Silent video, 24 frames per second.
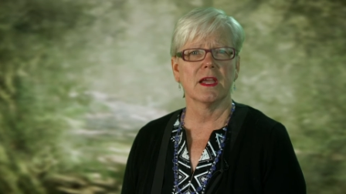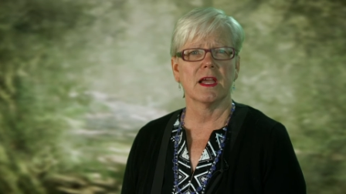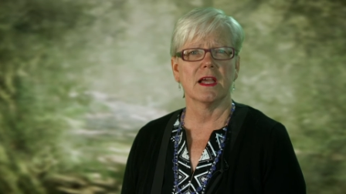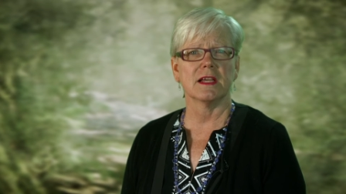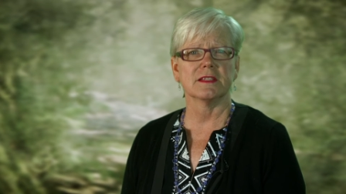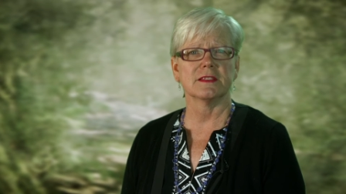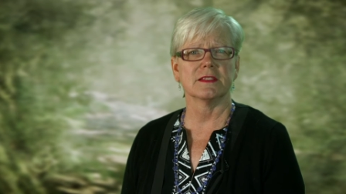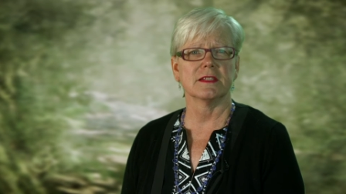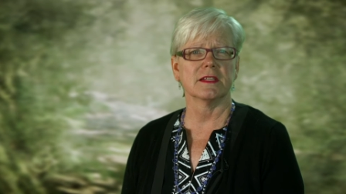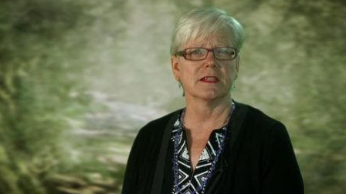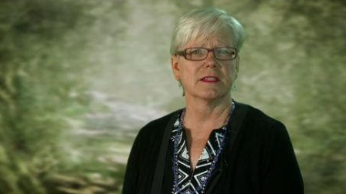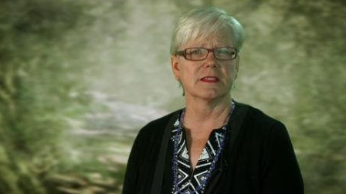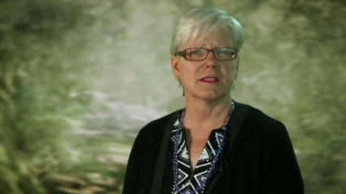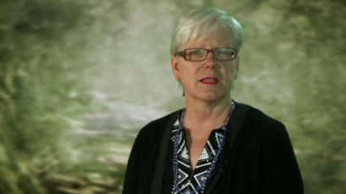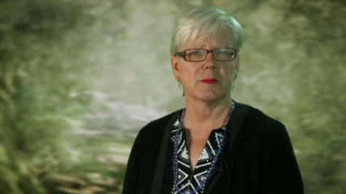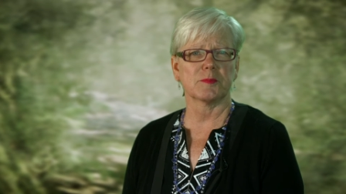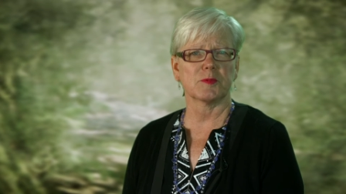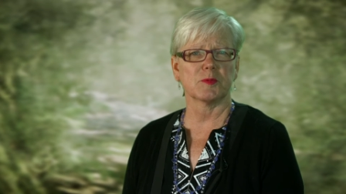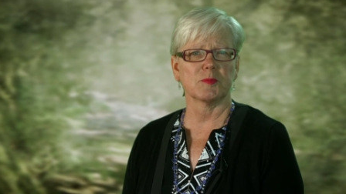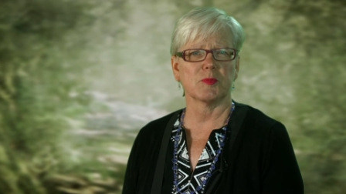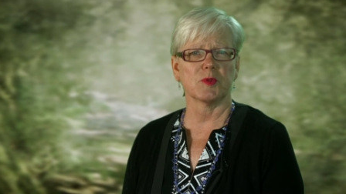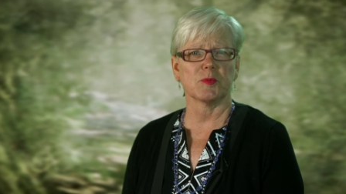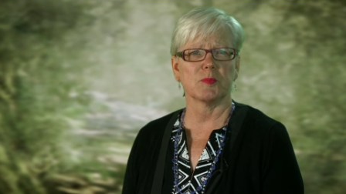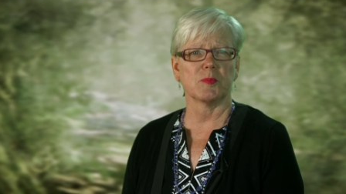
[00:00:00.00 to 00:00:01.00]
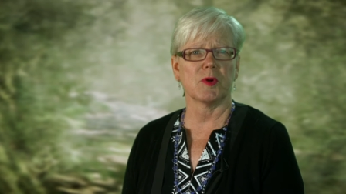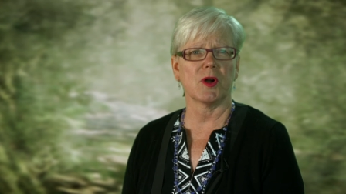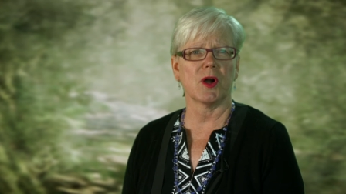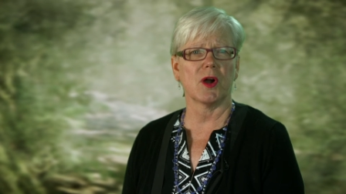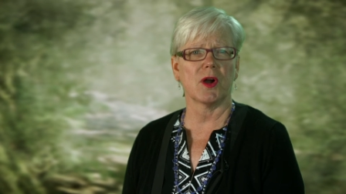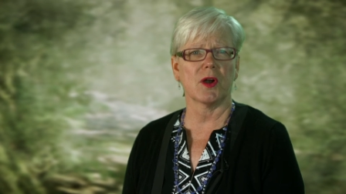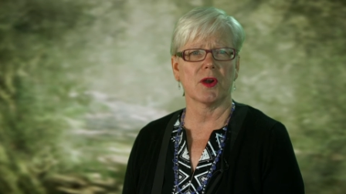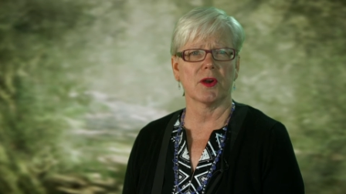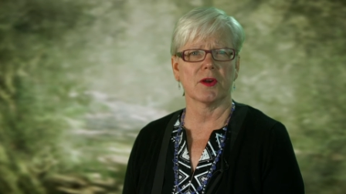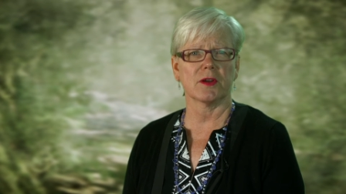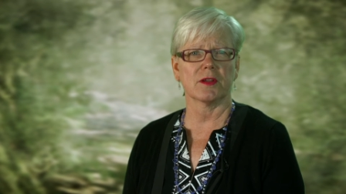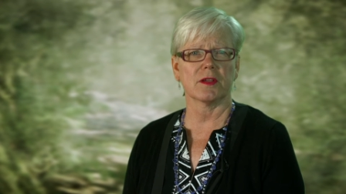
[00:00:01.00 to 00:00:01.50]
as an acceptable
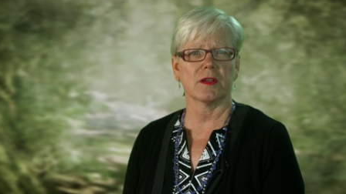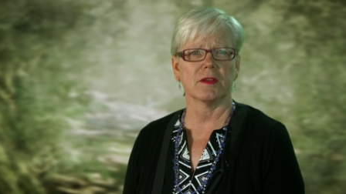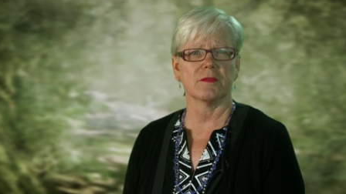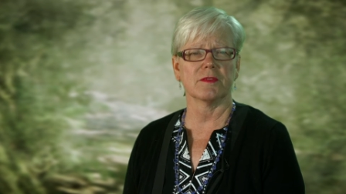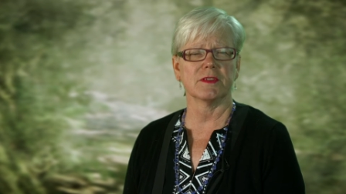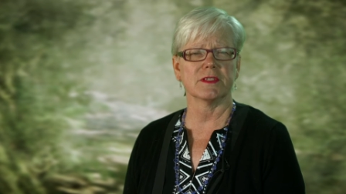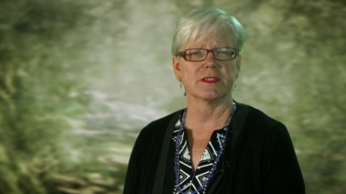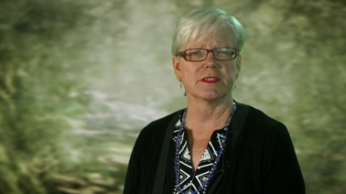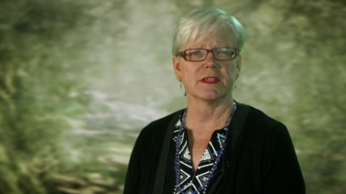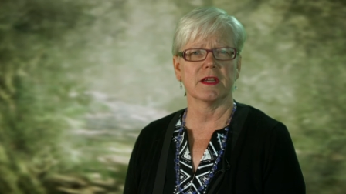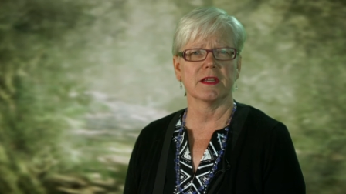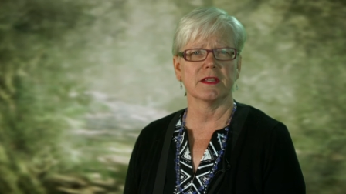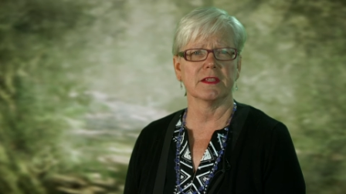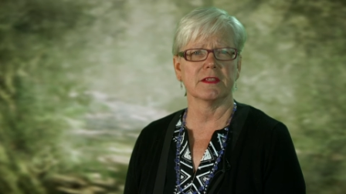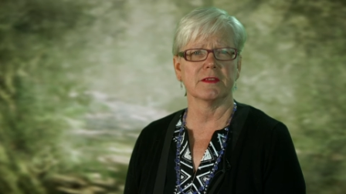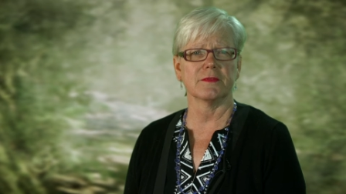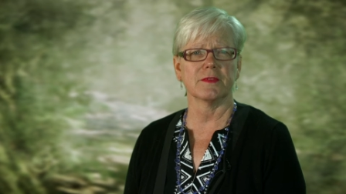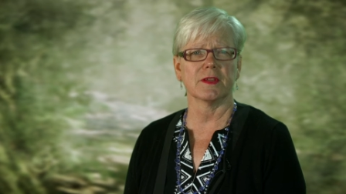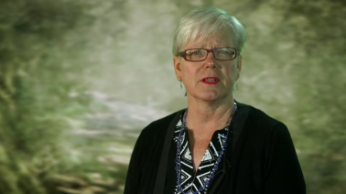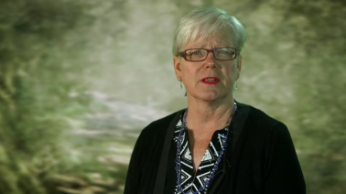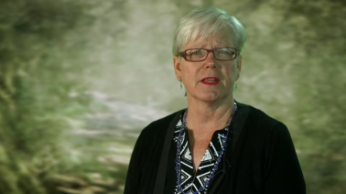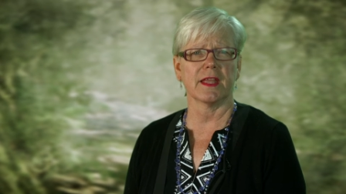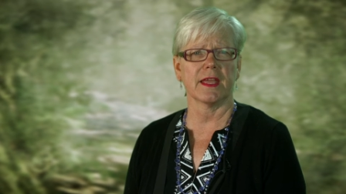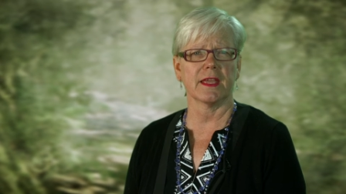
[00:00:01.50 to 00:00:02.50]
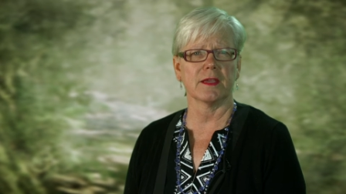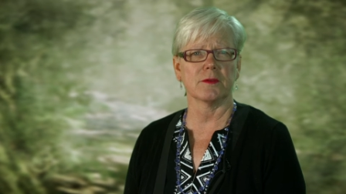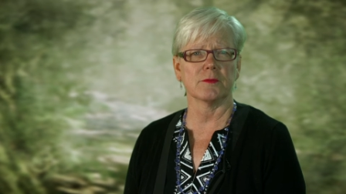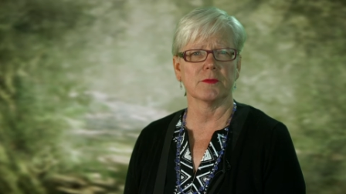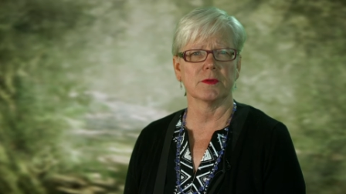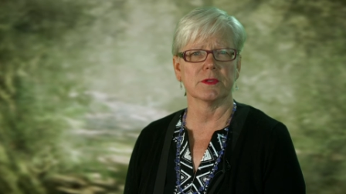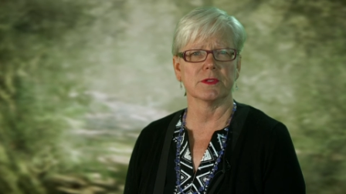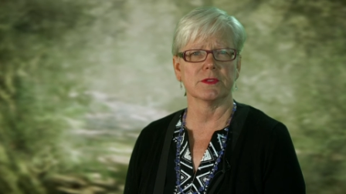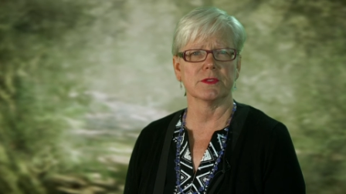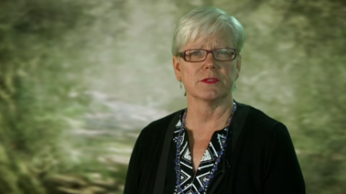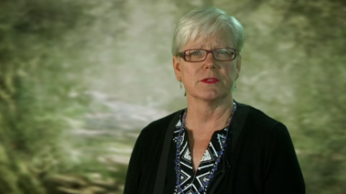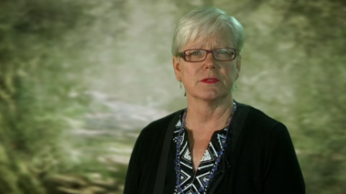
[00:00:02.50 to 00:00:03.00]
part of the scientific
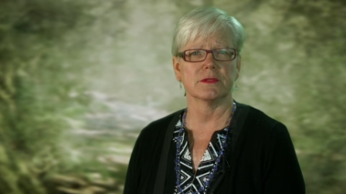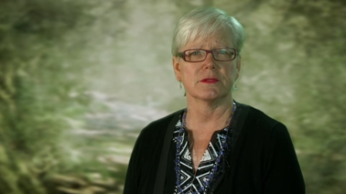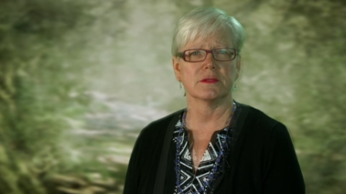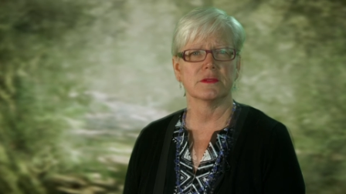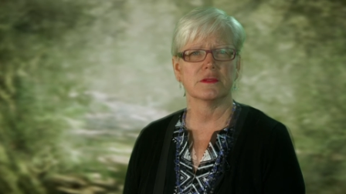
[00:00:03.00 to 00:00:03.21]
language.